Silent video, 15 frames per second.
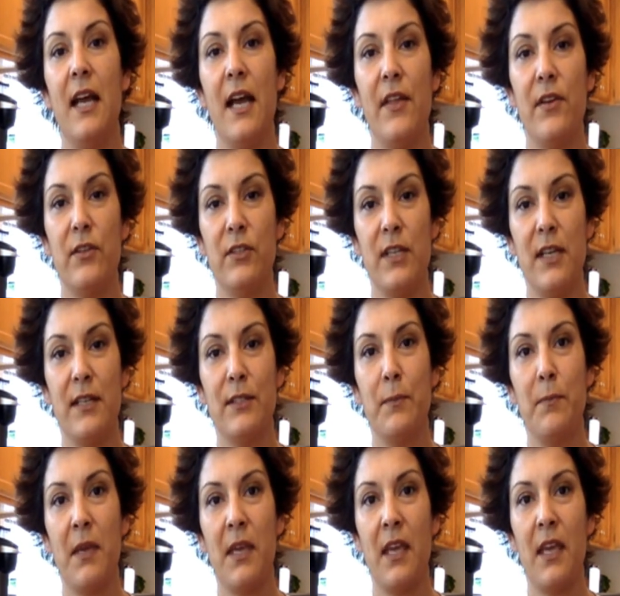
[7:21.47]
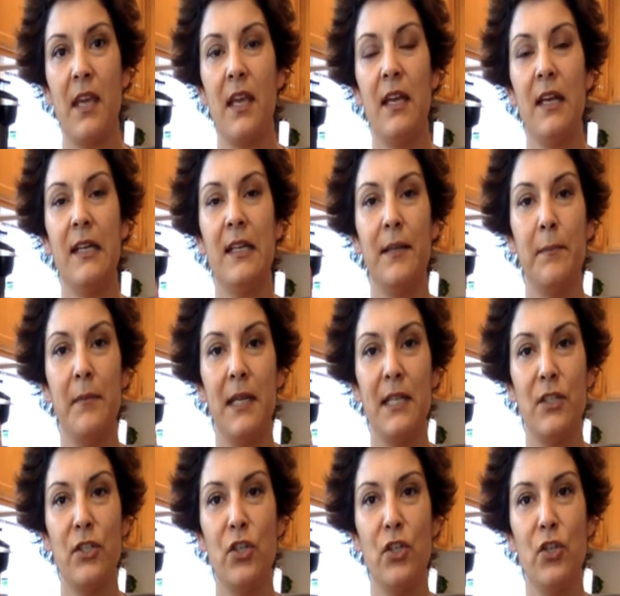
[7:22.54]
Heather says, me
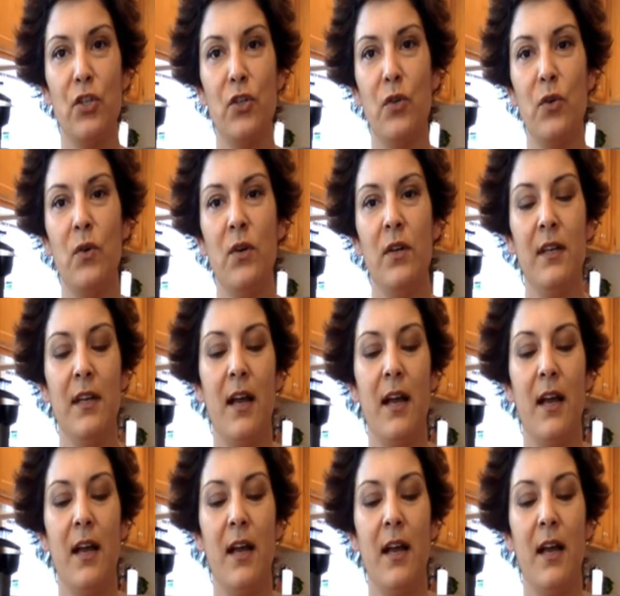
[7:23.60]
too.